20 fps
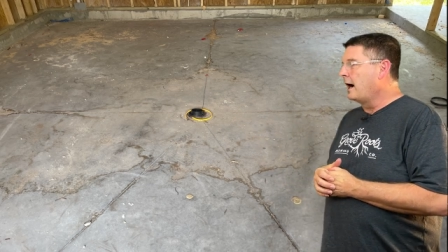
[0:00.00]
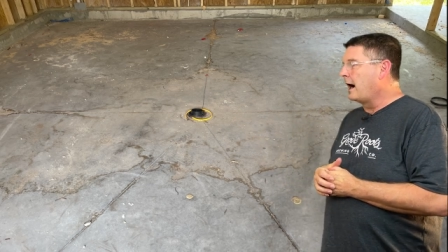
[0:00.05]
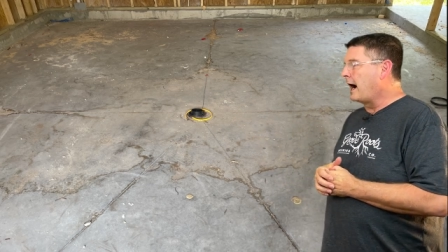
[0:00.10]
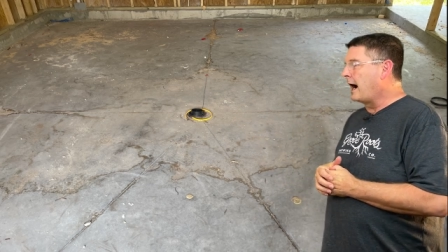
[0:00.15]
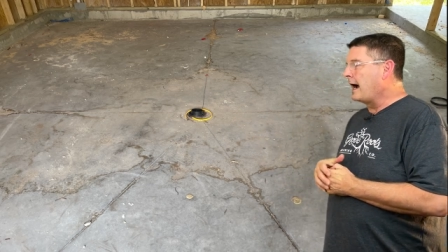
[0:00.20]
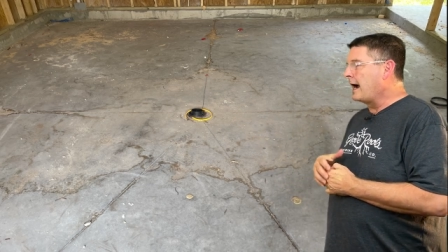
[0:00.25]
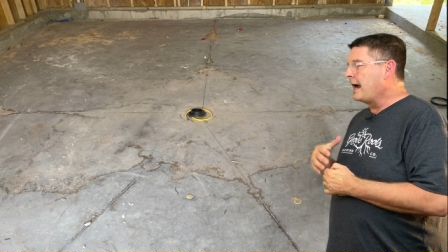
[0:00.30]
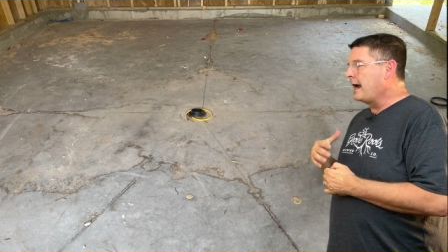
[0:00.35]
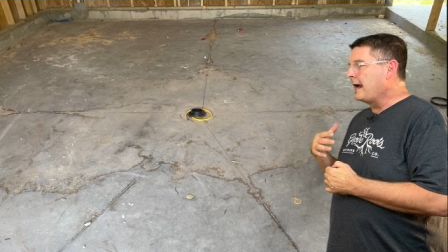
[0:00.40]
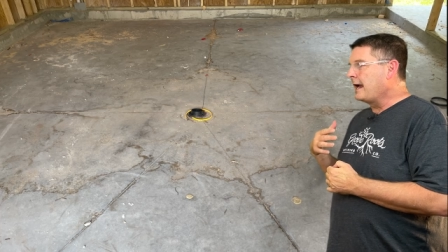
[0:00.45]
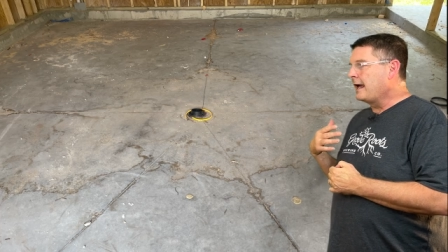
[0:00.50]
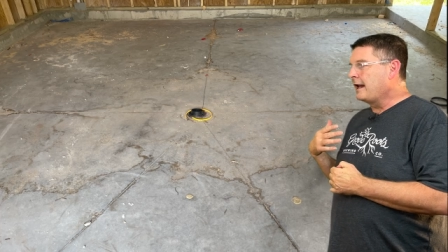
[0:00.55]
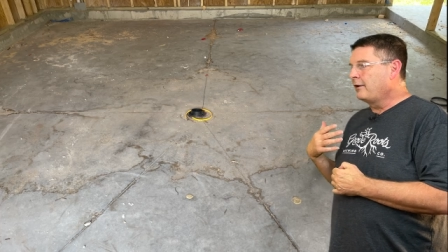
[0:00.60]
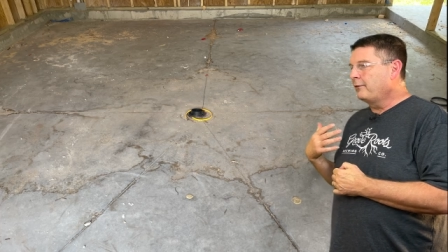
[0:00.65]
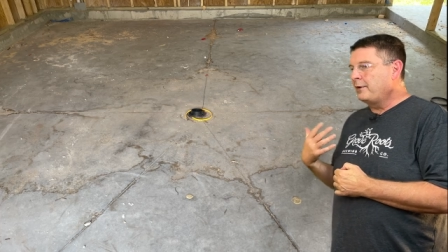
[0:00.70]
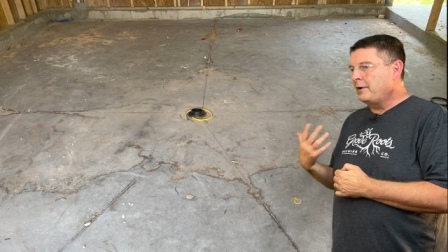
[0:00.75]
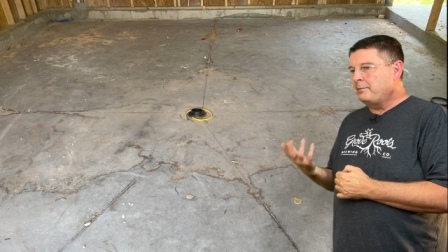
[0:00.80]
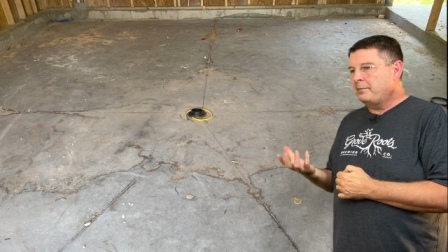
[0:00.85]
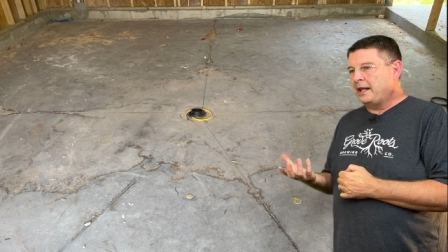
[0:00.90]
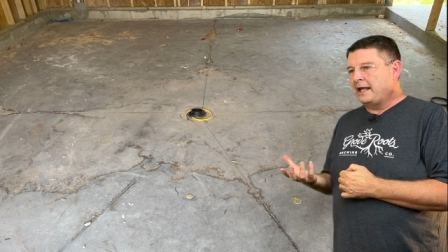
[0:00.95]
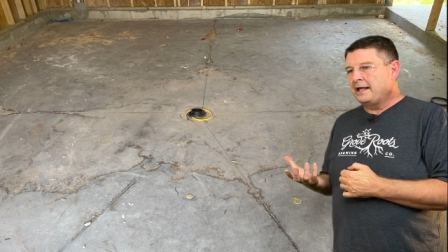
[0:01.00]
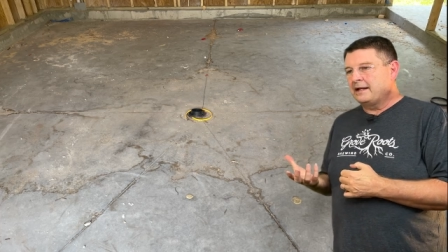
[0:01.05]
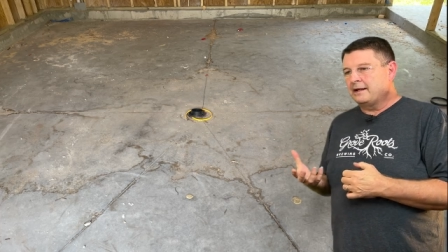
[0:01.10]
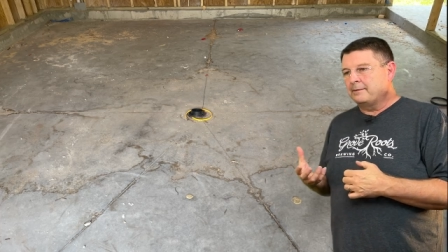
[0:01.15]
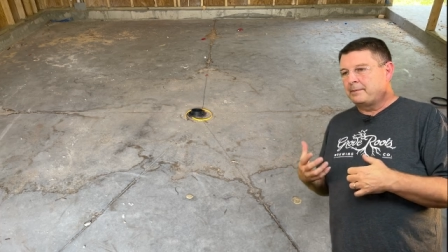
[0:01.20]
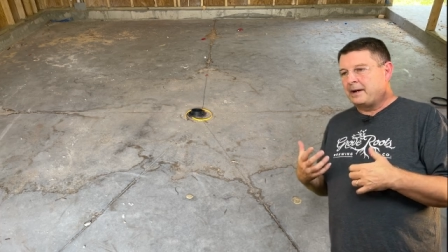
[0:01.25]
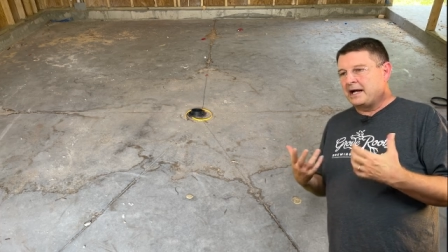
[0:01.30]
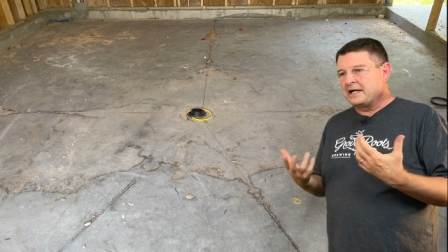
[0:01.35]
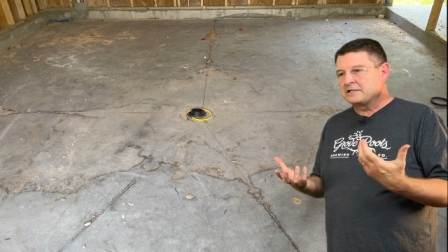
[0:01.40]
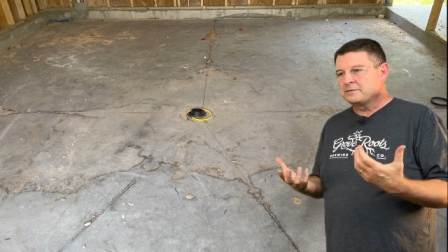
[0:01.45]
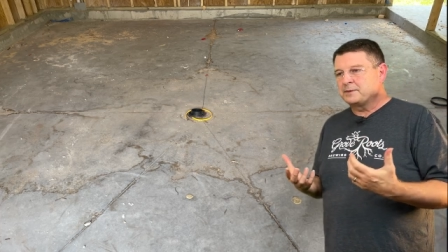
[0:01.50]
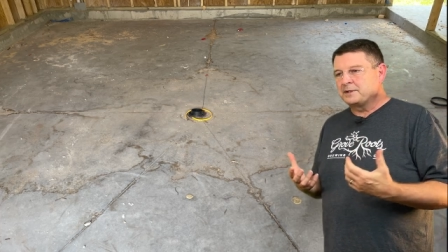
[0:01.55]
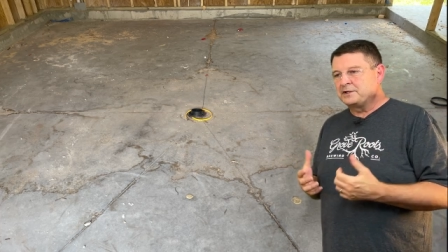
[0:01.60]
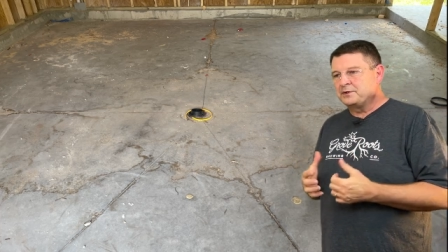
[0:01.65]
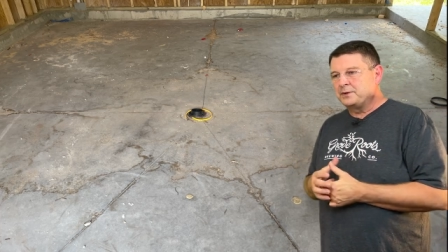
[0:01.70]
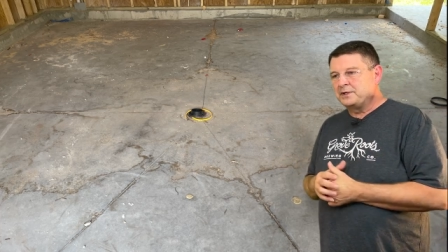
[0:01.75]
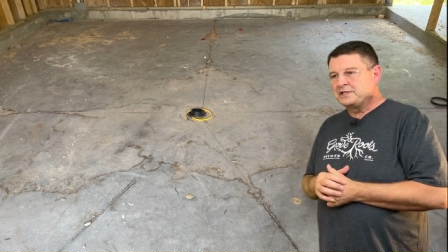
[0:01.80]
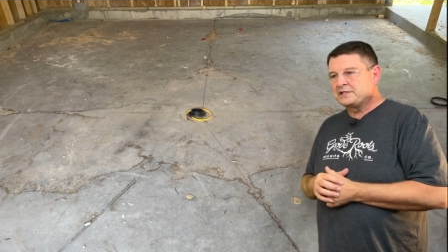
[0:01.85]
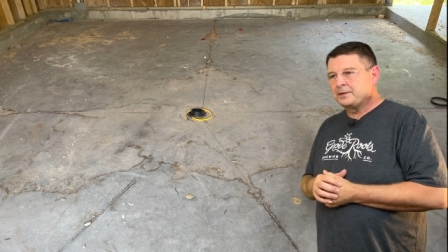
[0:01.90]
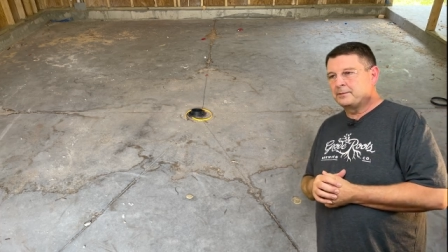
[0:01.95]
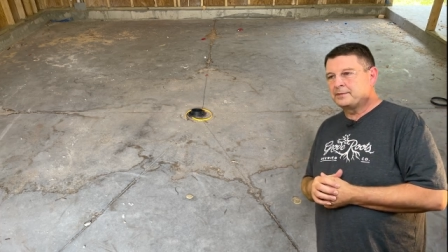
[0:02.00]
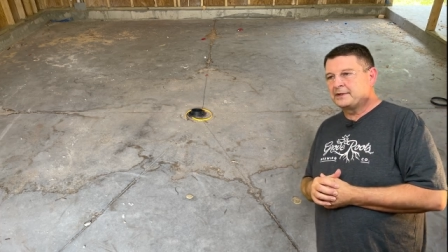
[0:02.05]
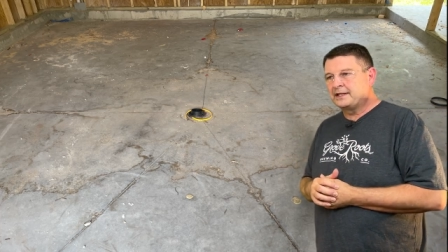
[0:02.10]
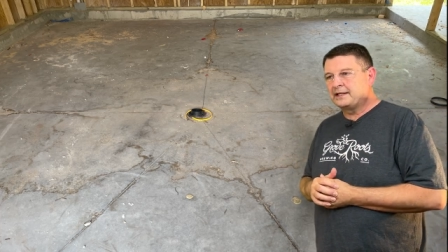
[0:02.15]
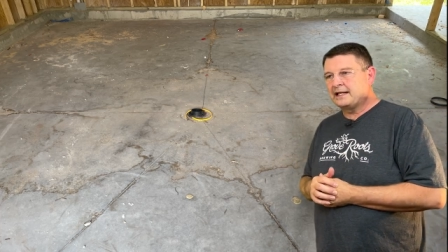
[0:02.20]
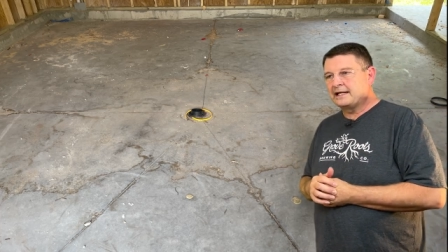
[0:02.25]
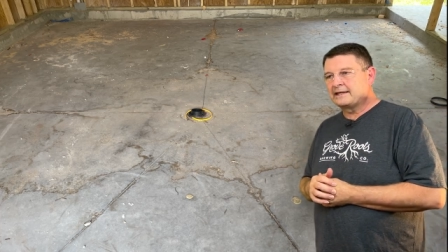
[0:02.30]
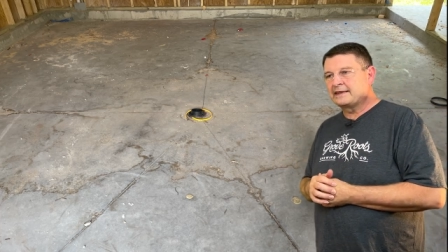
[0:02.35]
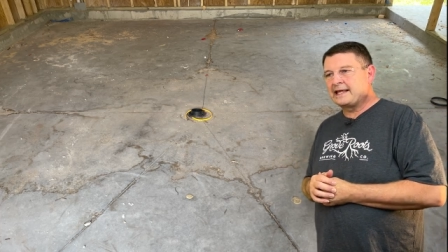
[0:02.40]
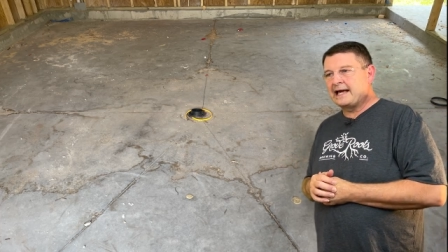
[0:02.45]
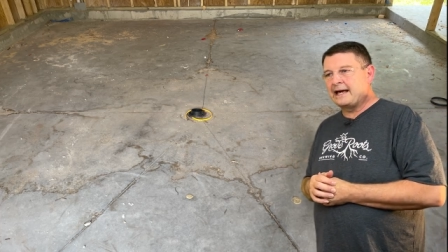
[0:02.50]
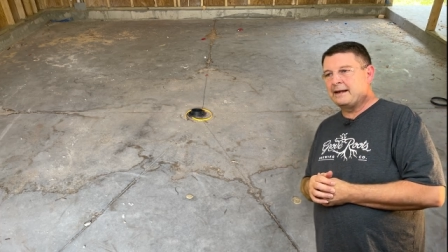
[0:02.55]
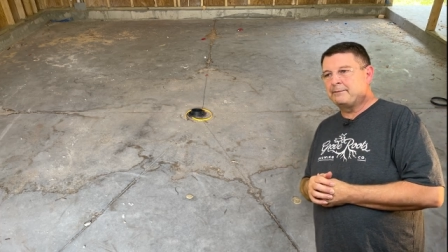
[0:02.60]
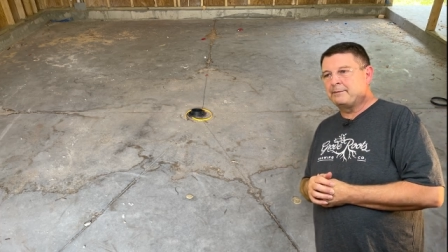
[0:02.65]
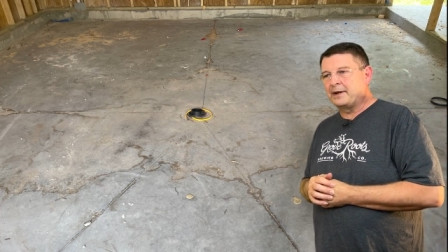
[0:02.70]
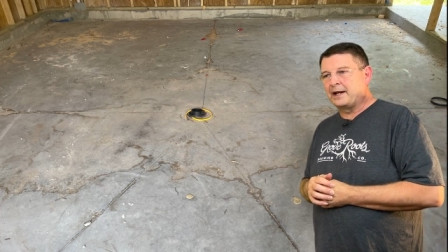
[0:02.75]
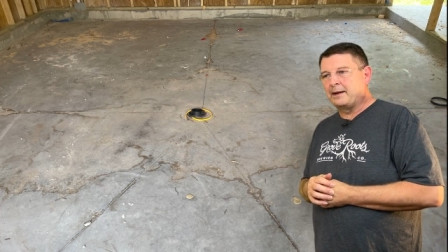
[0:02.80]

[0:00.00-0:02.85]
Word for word: I had already planned on possibly doing something like that,